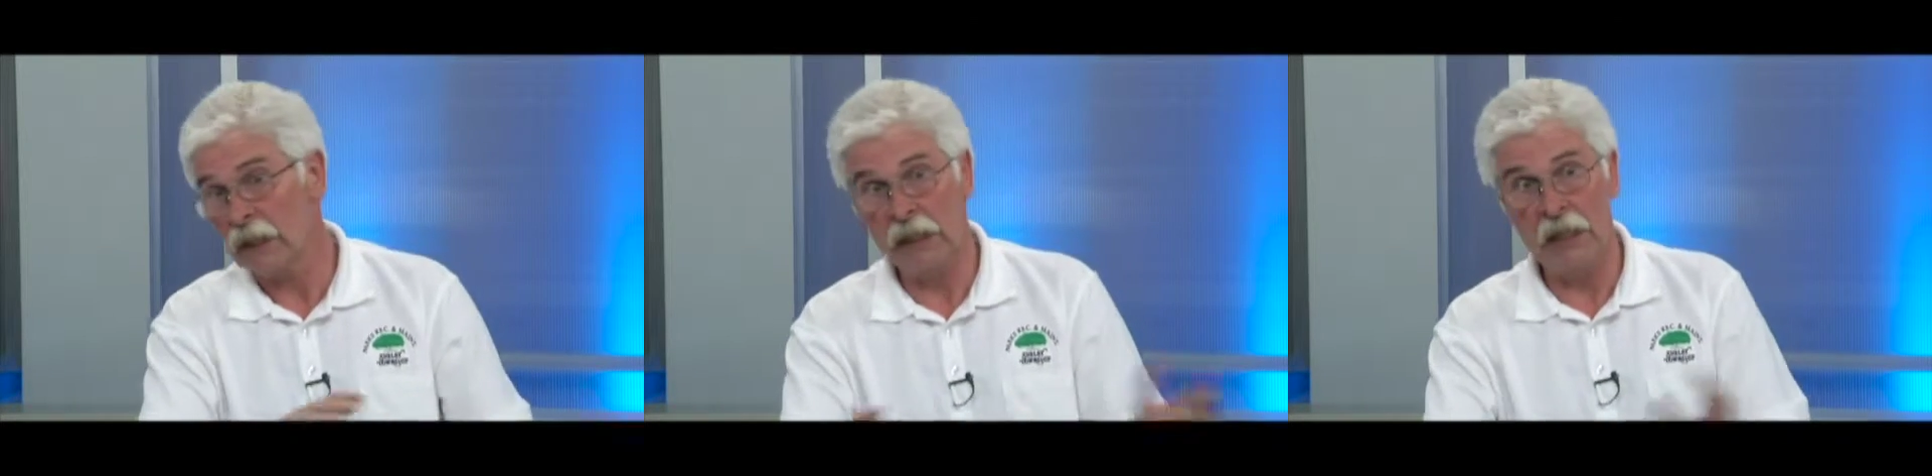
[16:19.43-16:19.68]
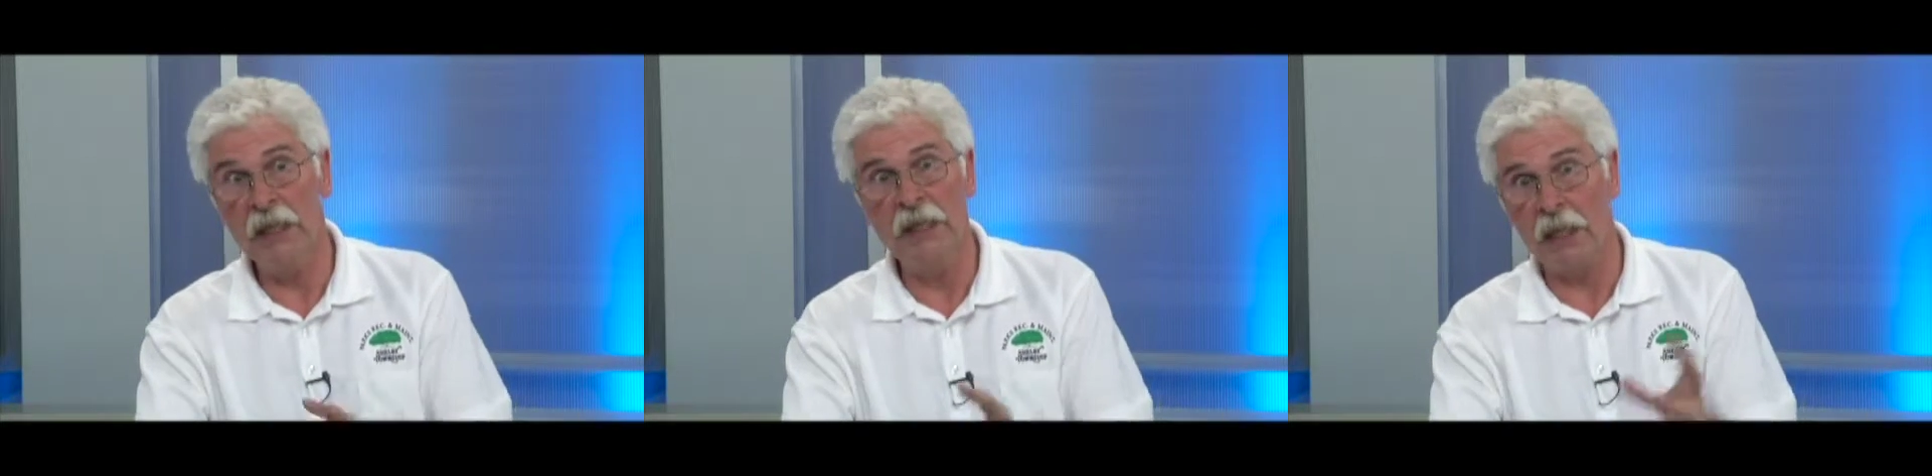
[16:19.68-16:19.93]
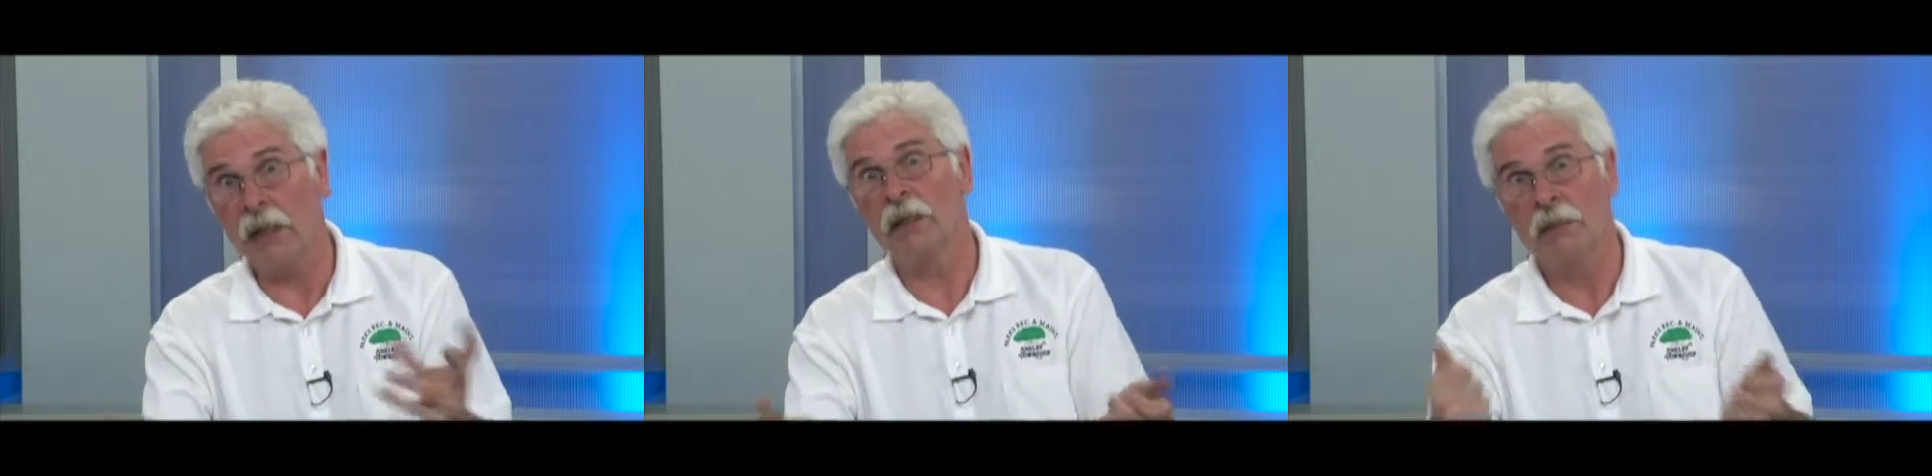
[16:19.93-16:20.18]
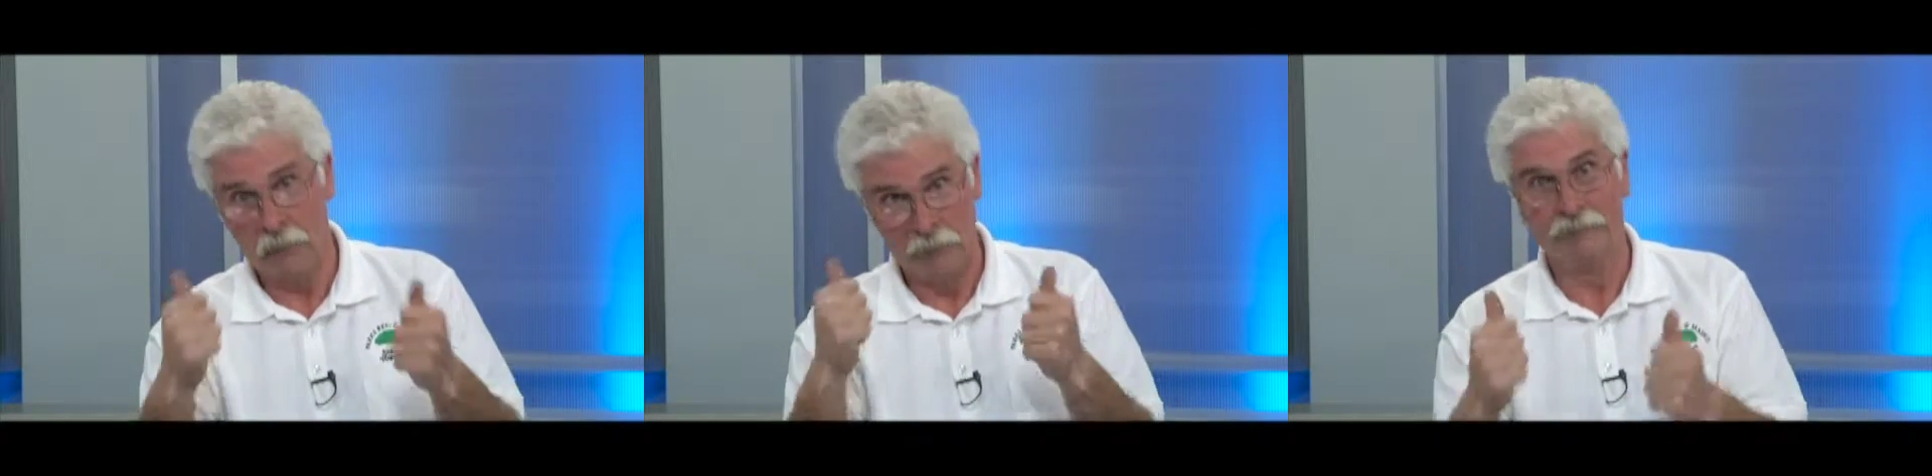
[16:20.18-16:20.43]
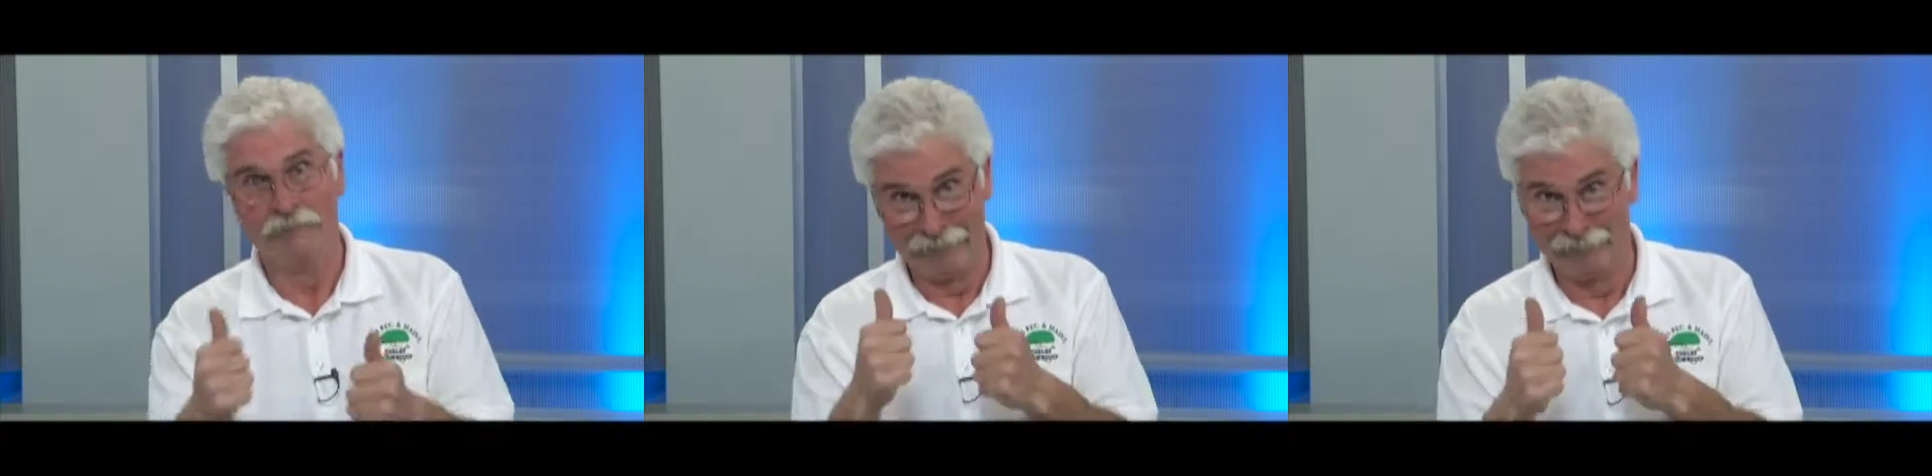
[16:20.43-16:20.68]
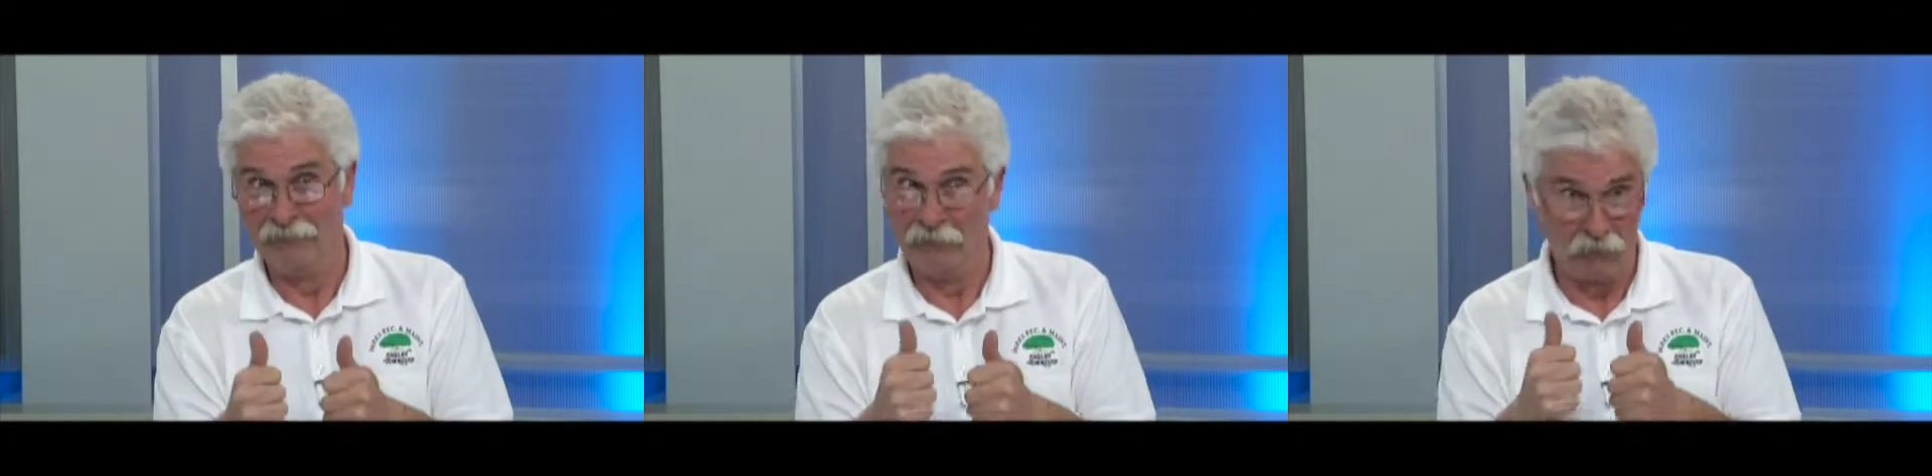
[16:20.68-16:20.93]
eating
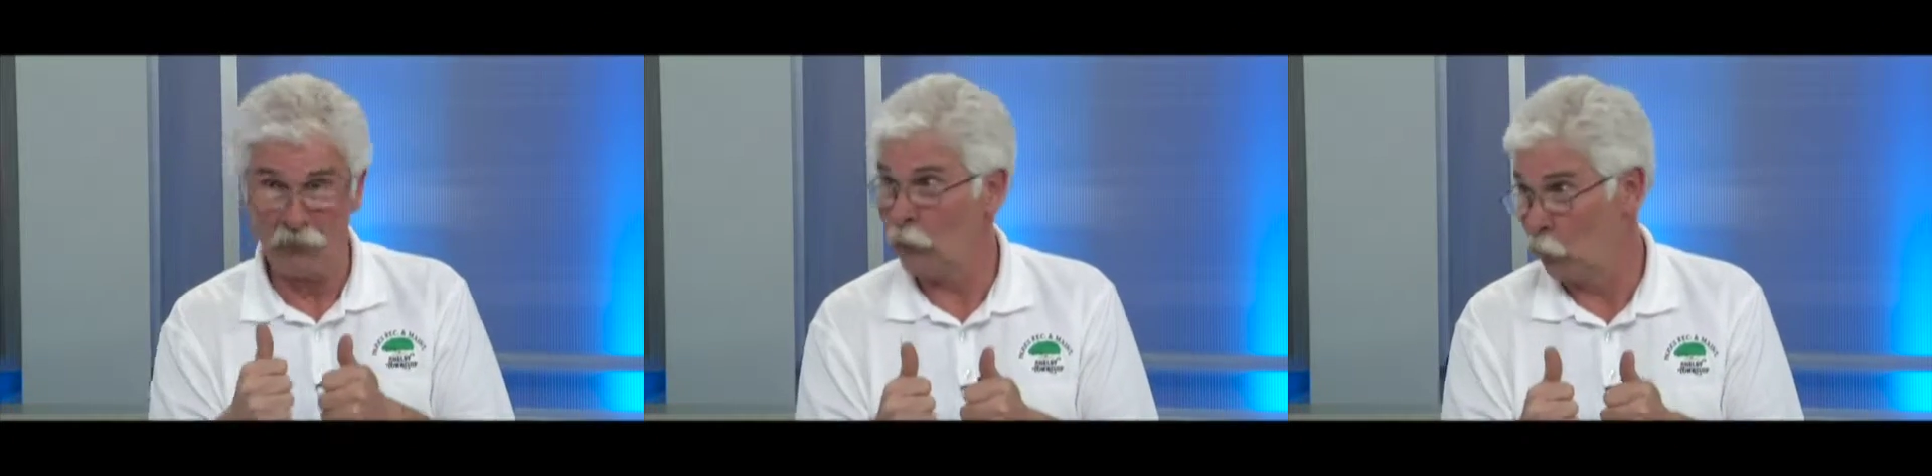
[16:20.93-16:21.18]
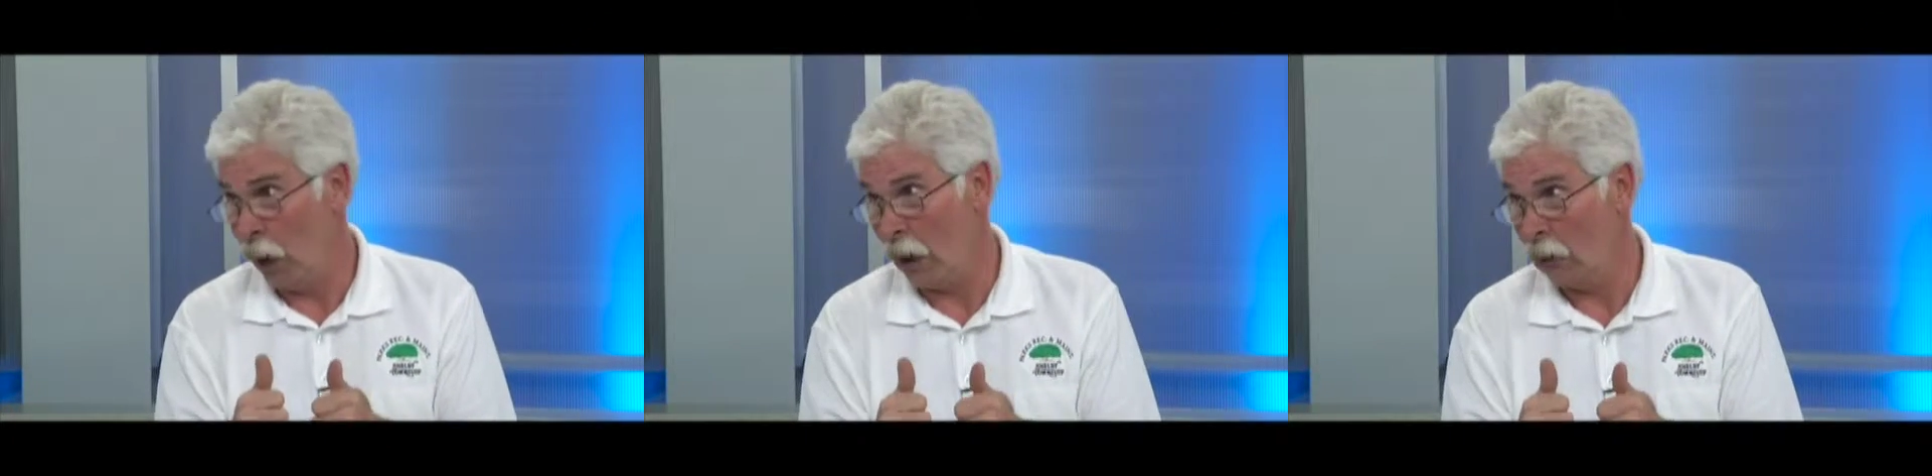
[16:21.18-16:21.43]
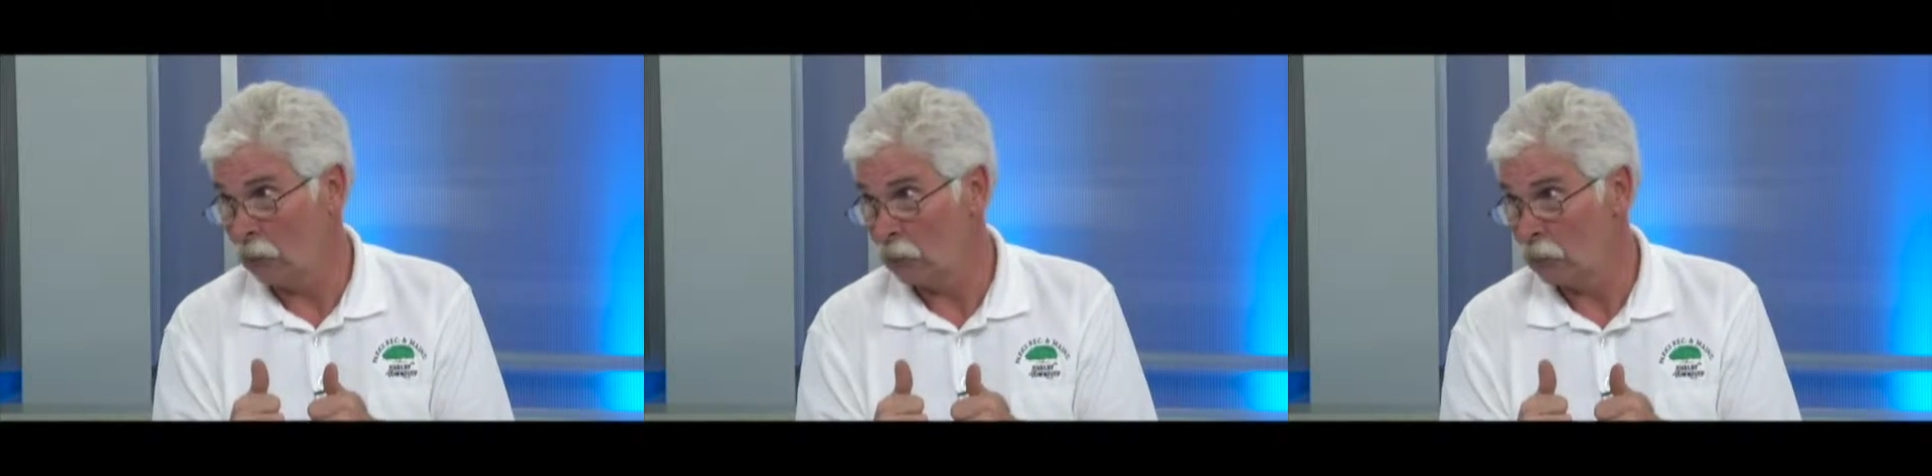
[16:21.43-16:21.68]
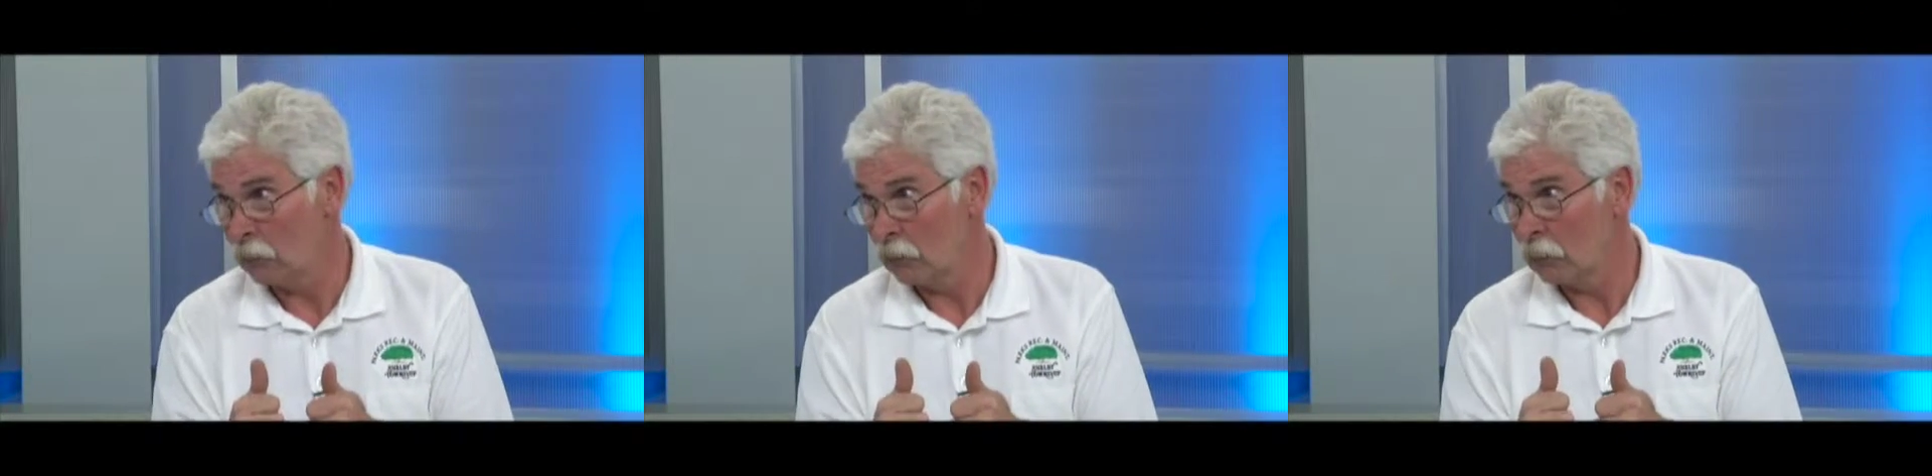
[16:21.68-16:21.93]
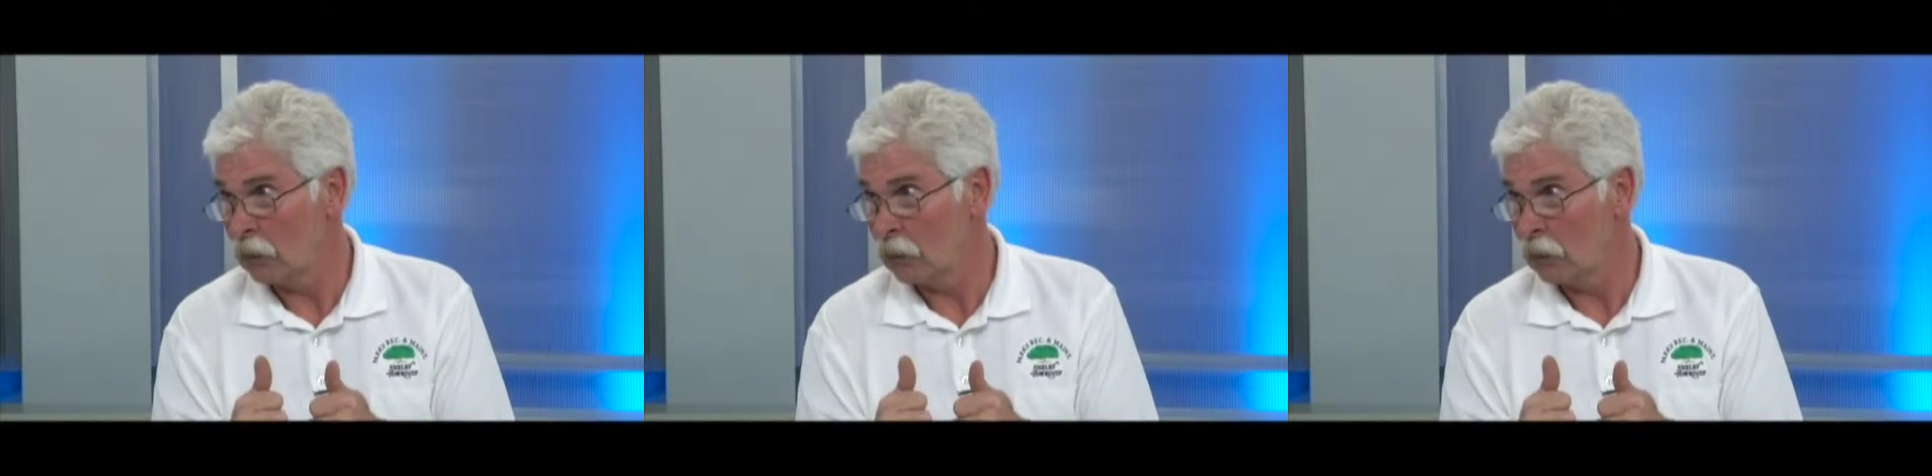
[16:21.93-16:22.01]
very well,